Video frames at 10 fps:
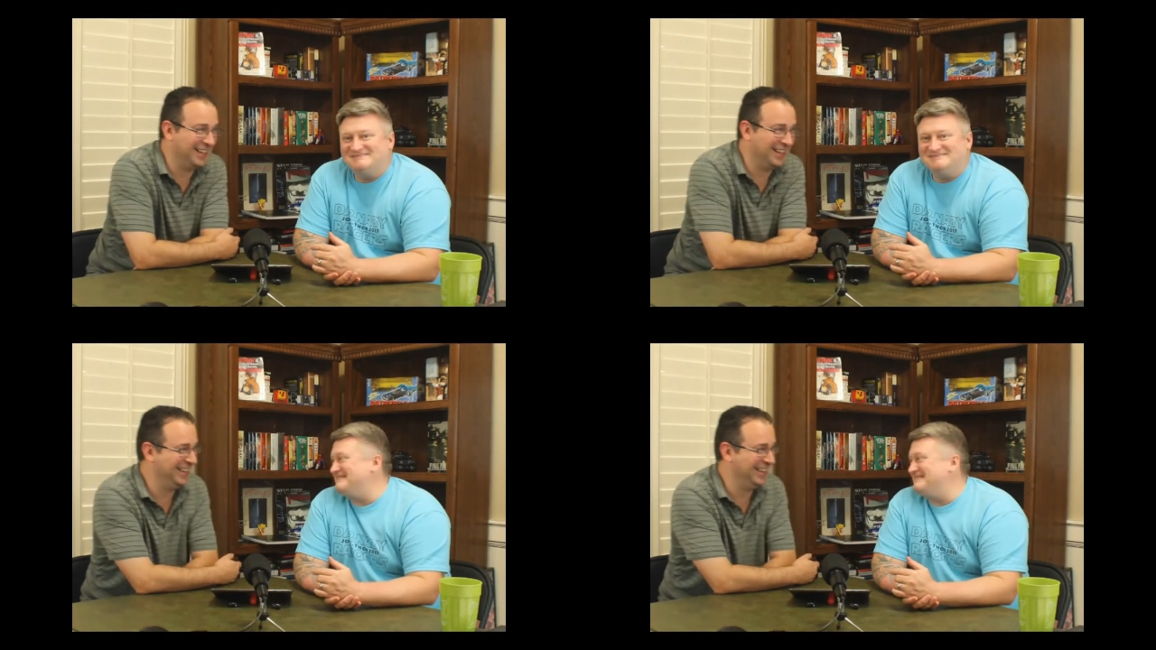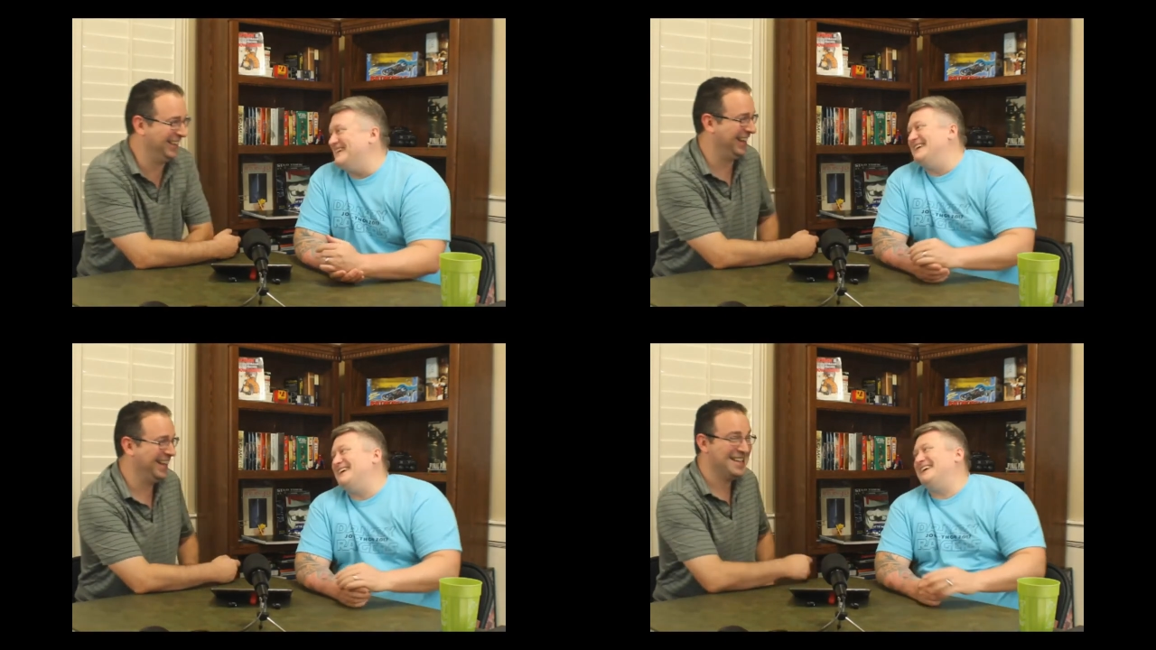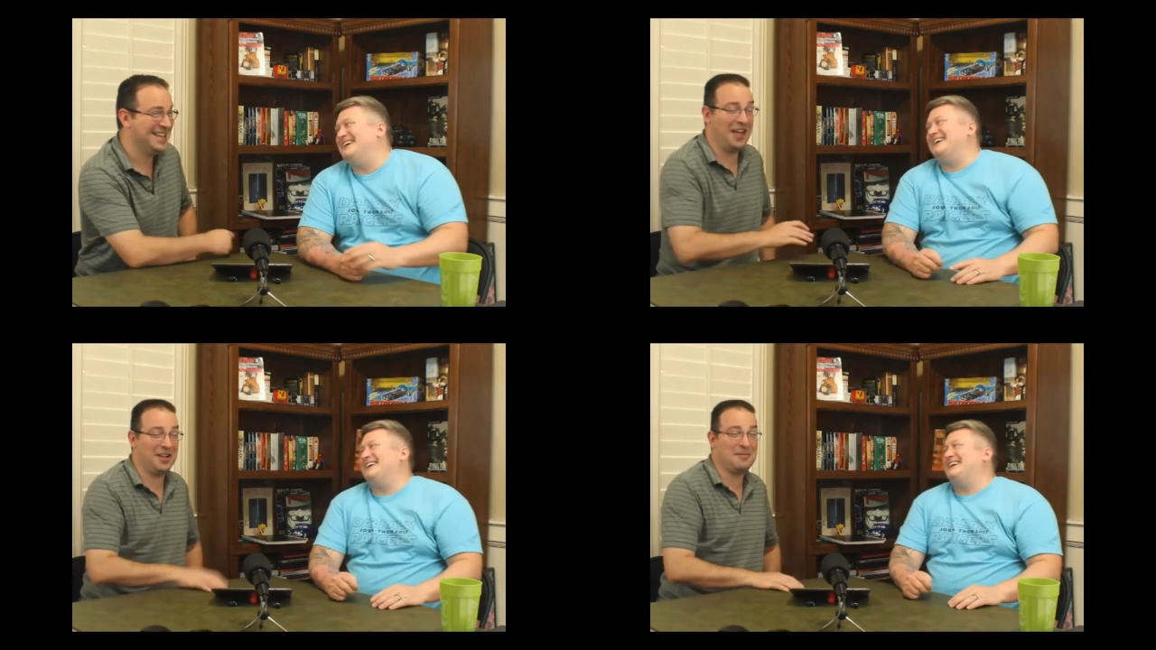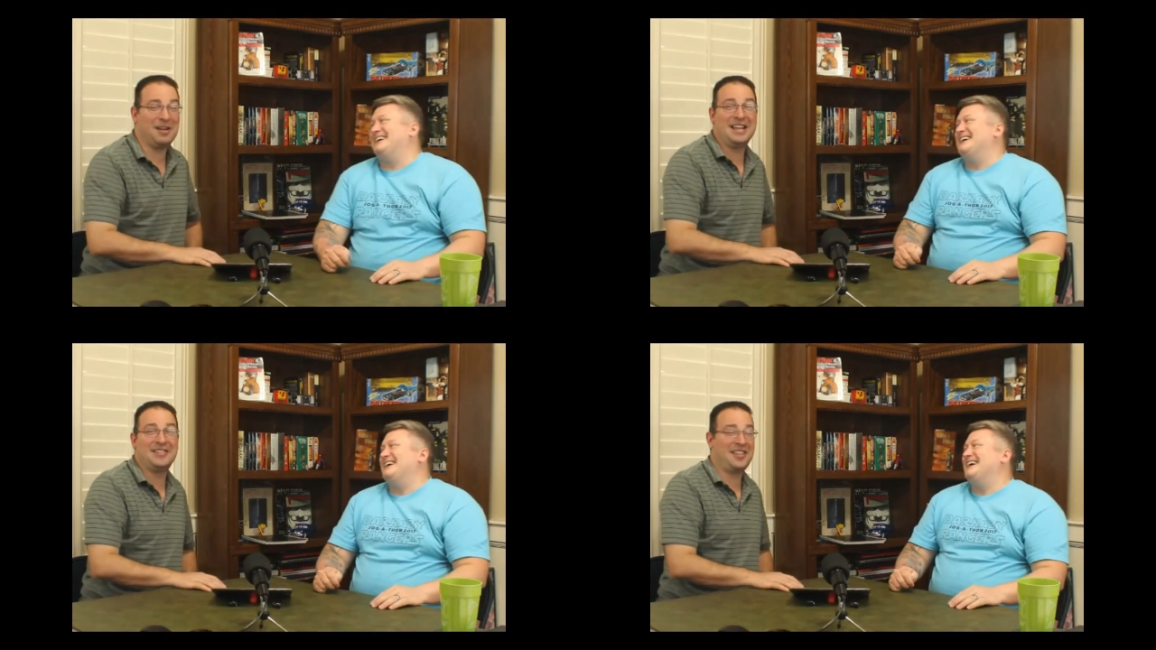Speaker 1: I think I'm going
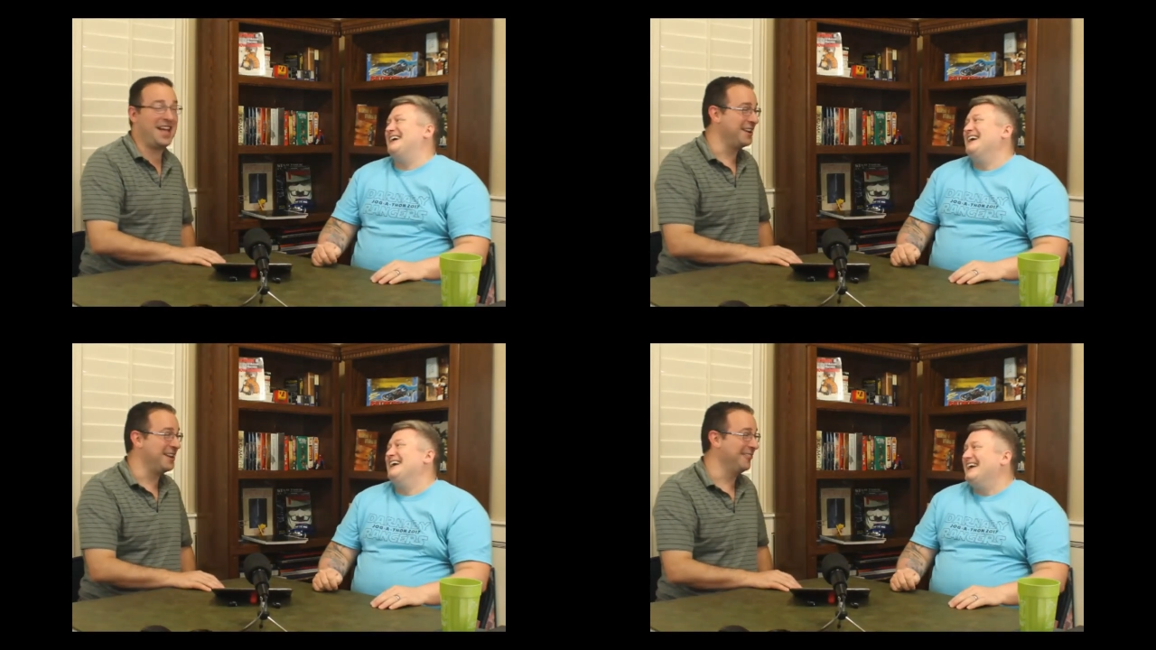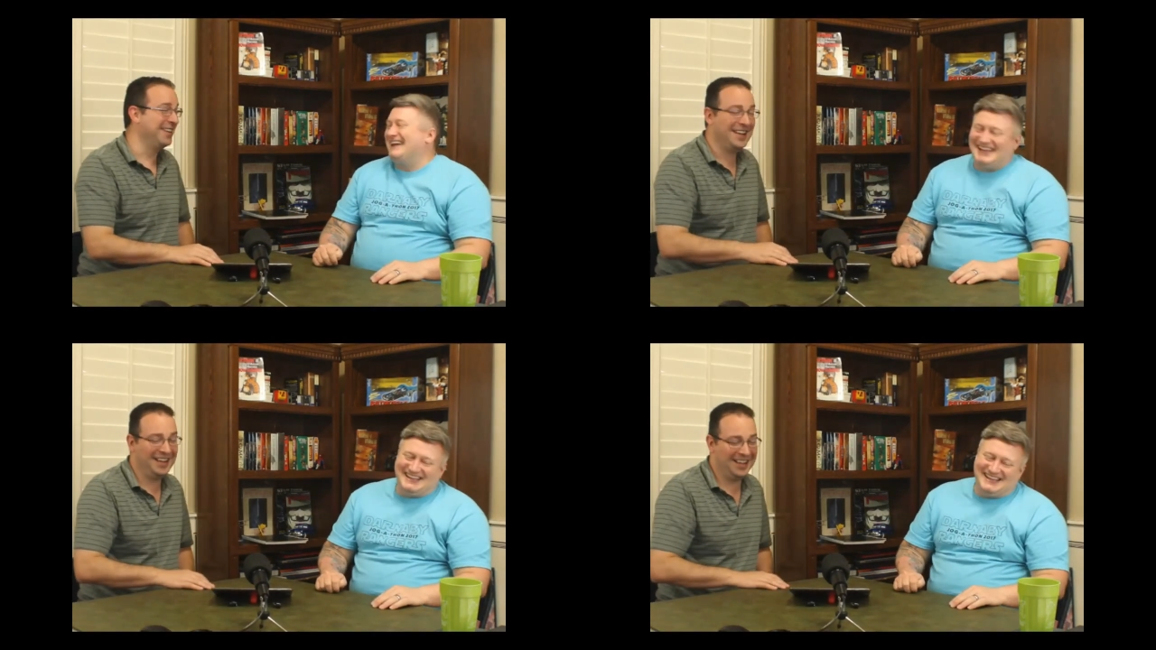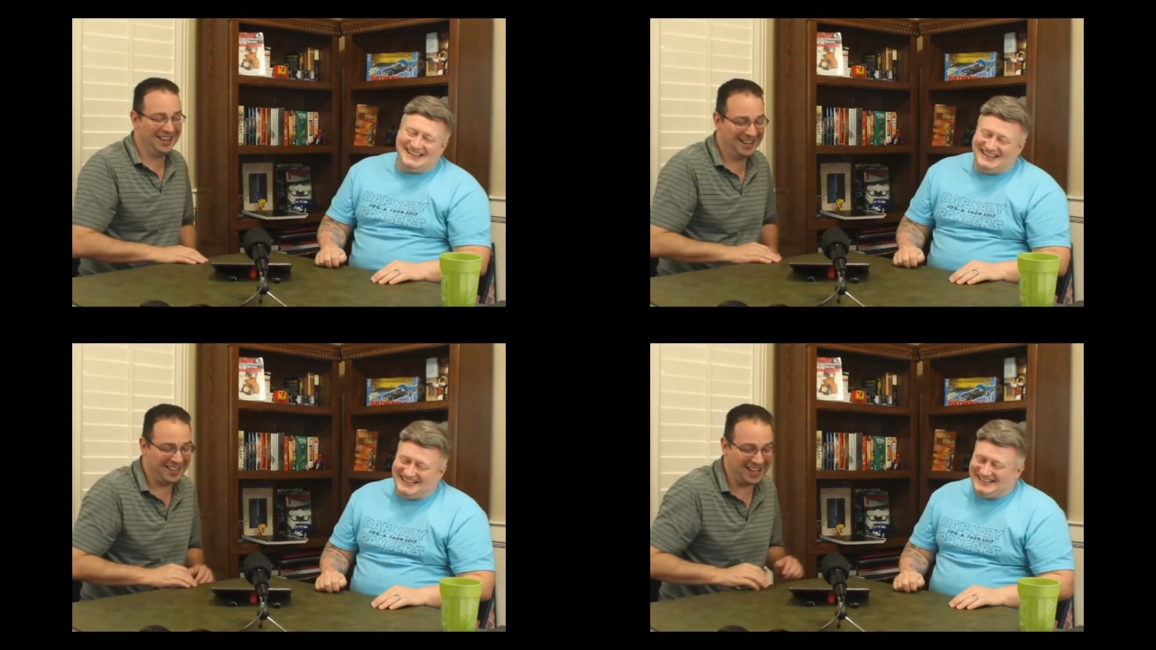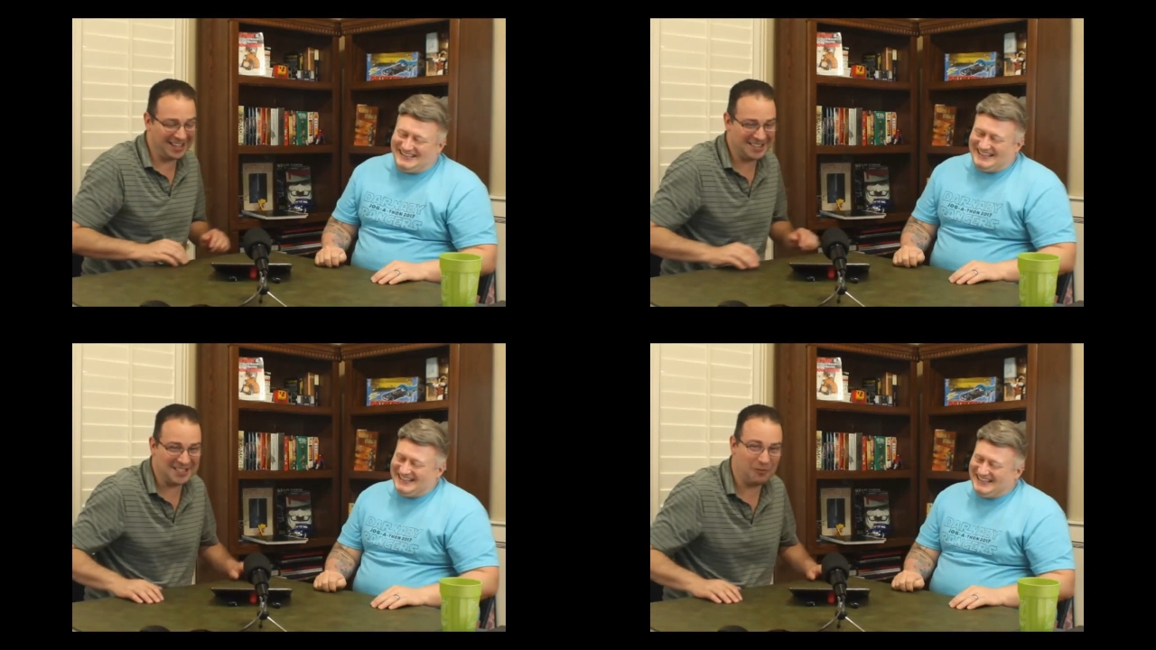to leave it on that note.
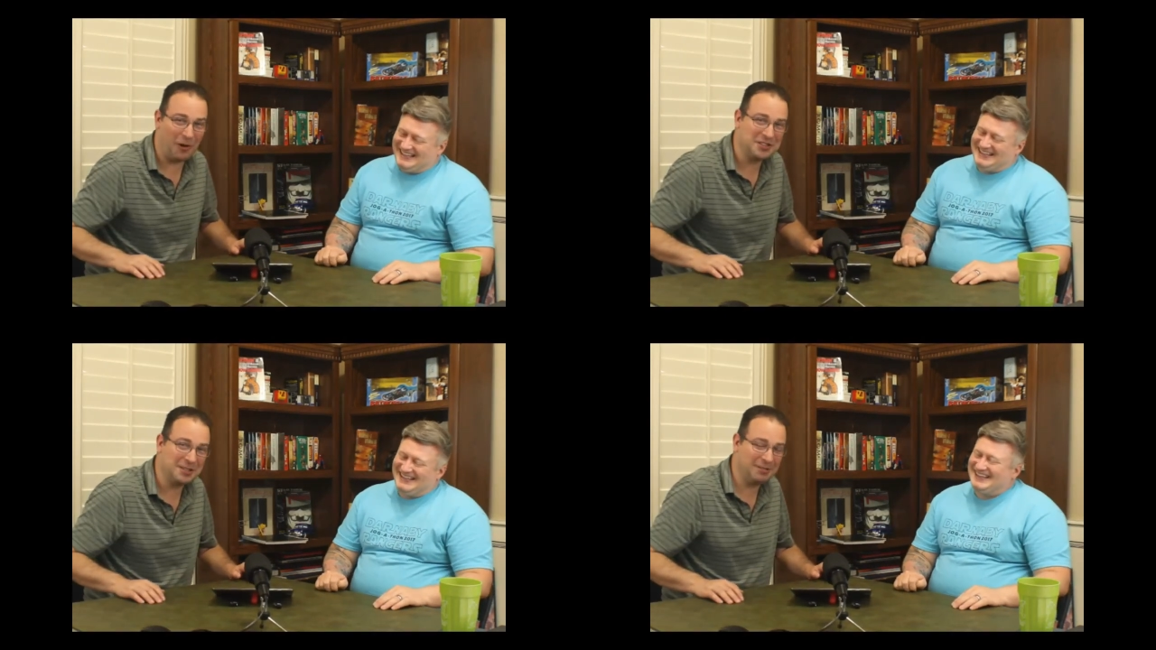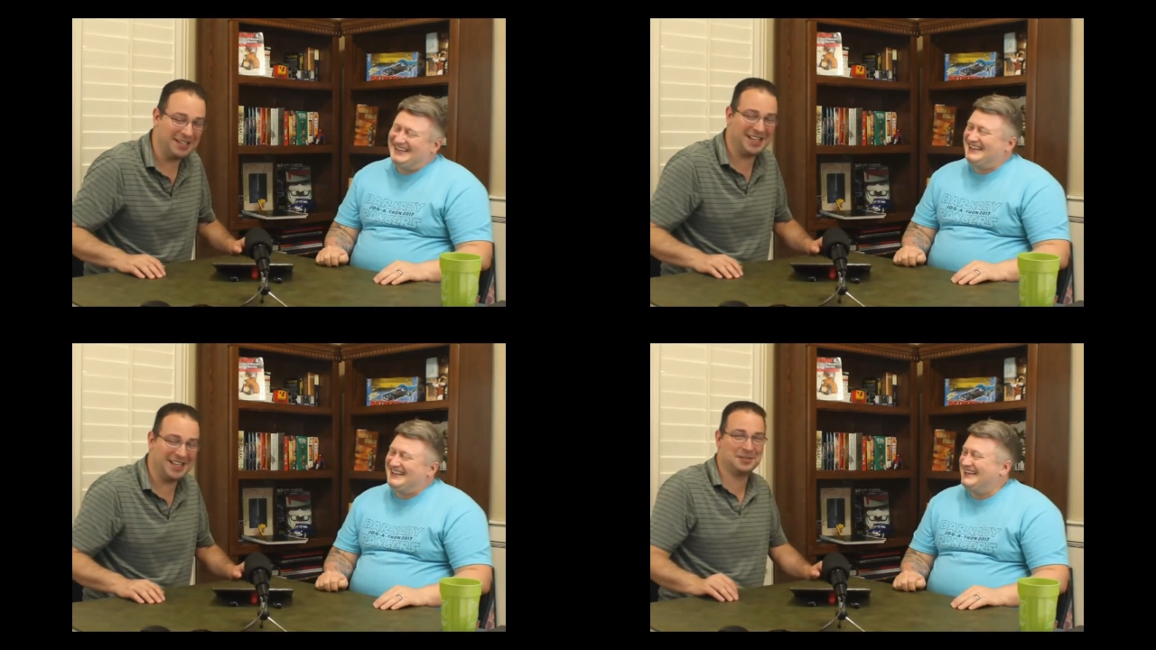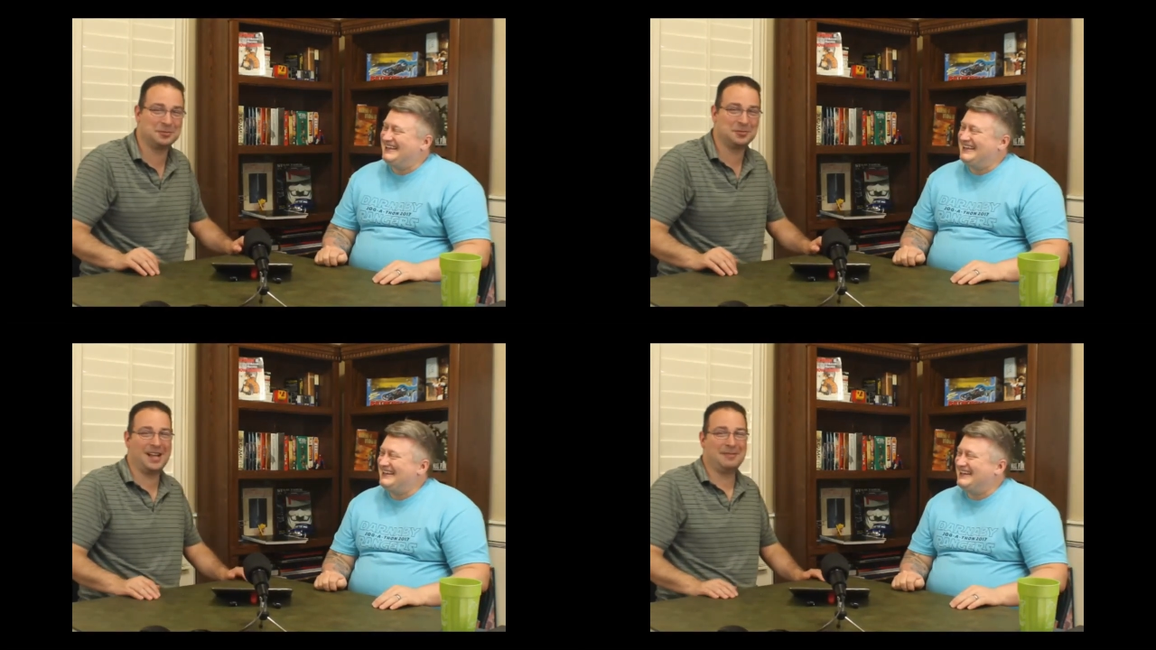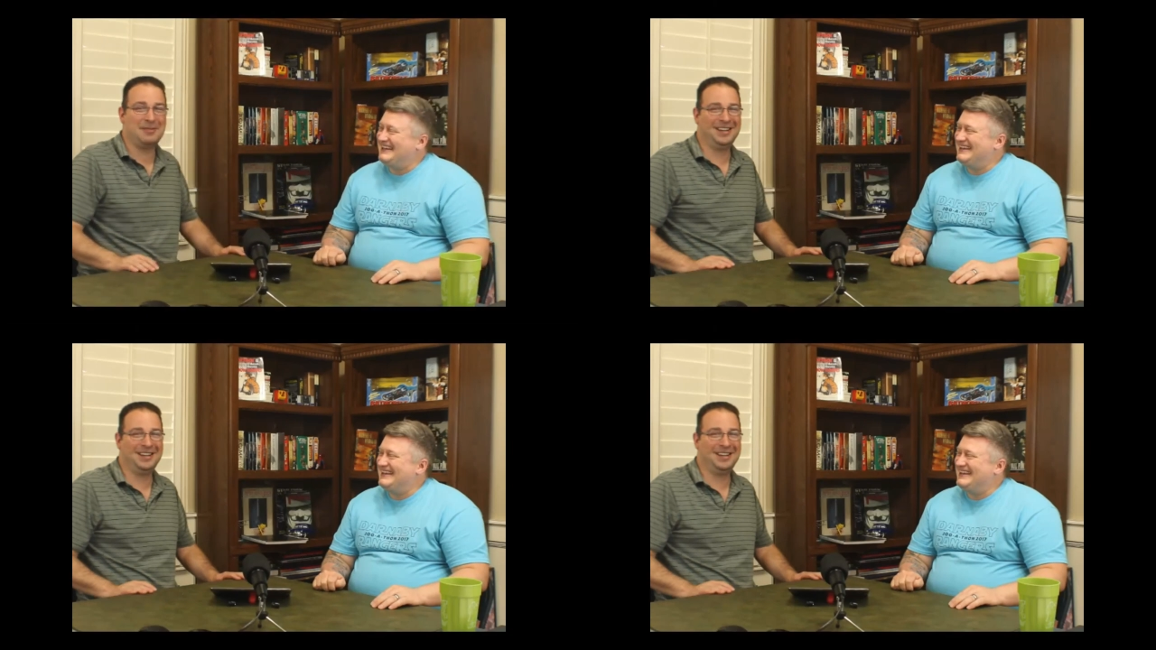Thanks, guys, for watching. Please like and subscribe.